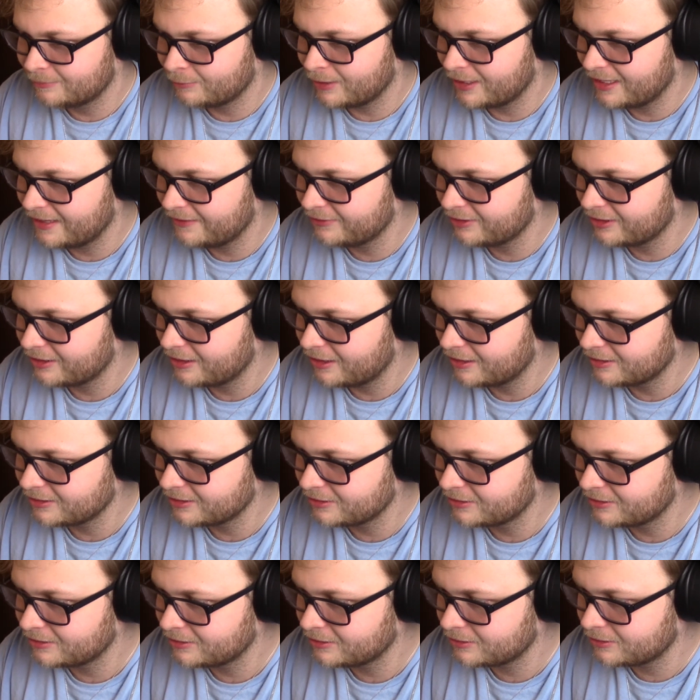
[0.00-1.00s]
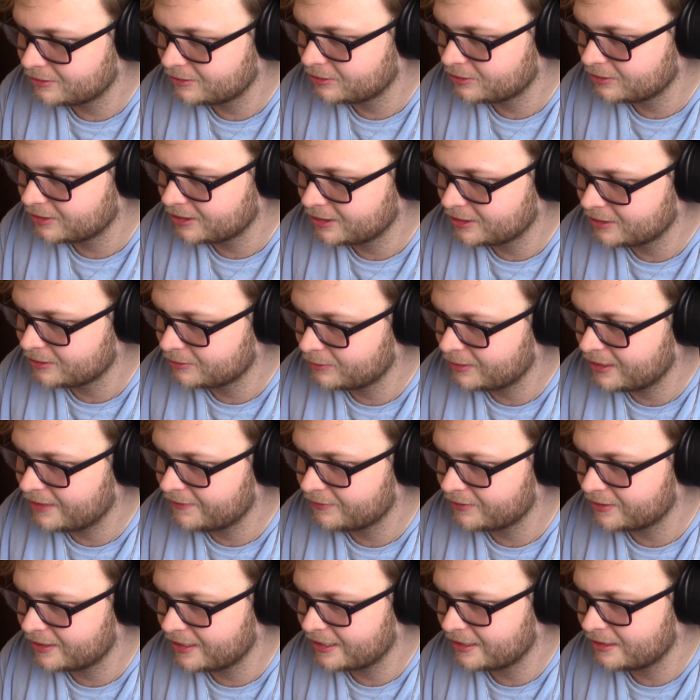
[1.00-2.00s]
whatever hundreds or
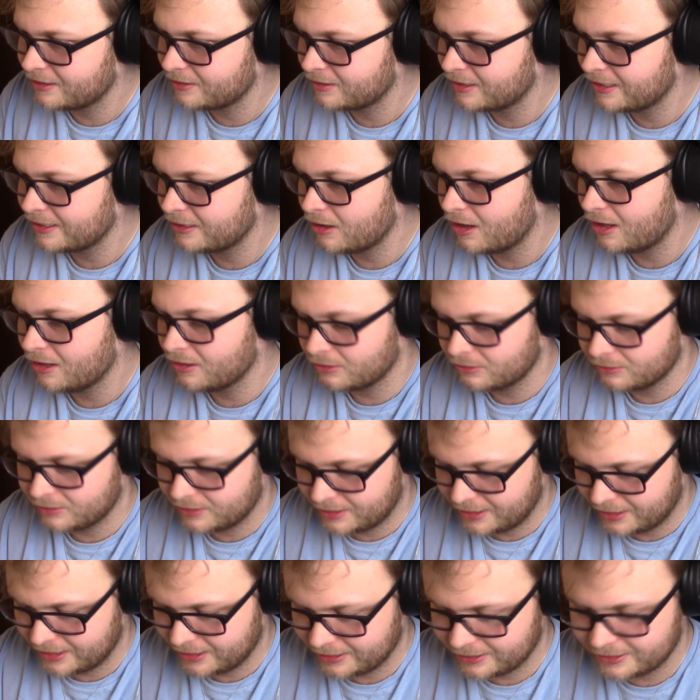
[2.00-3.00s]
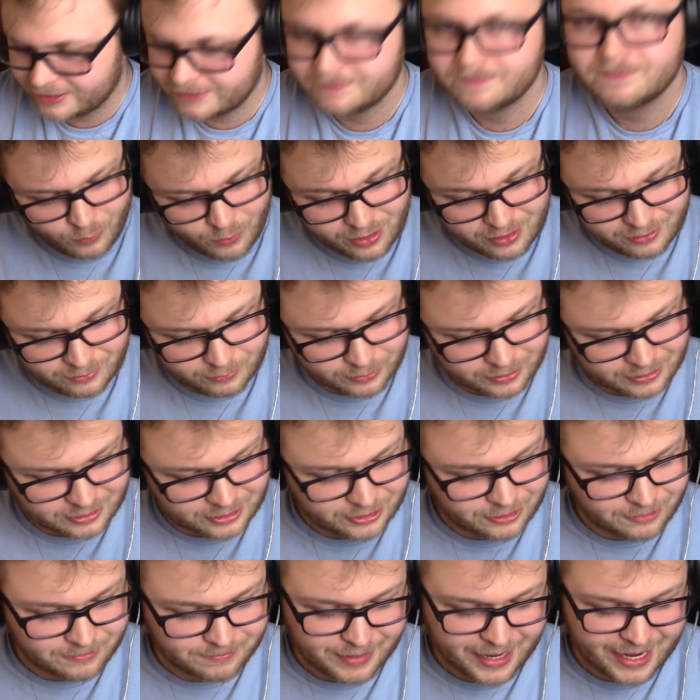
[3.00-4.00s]
whatever they call those things. I wanted one
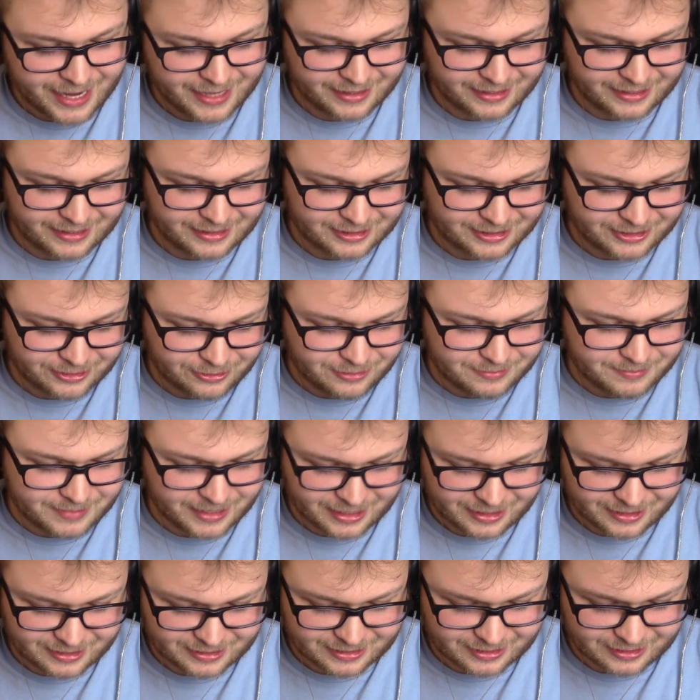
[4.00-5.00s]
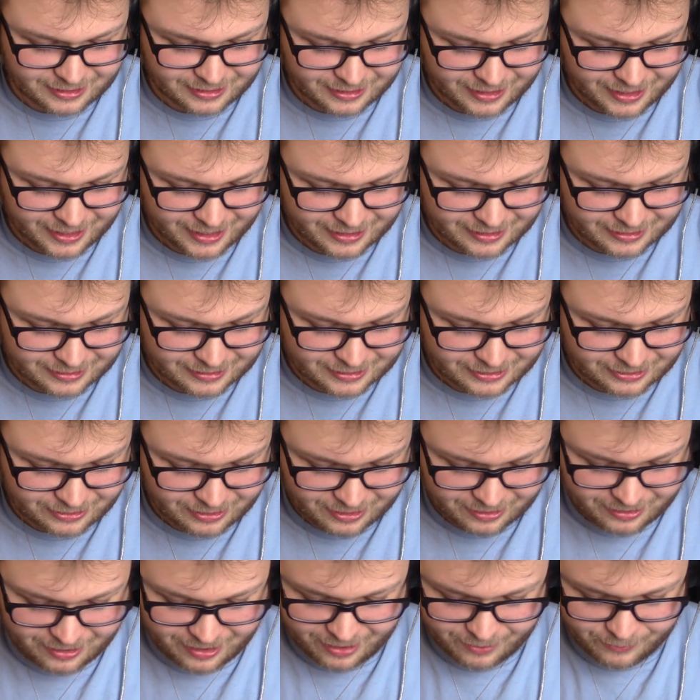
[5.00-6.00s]
so badly, and so did my cousin Alana.
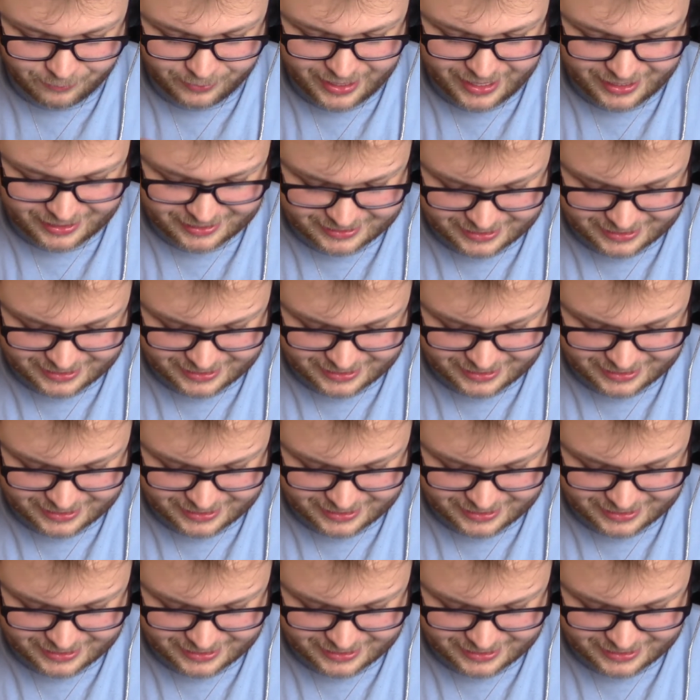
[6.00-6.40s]
So we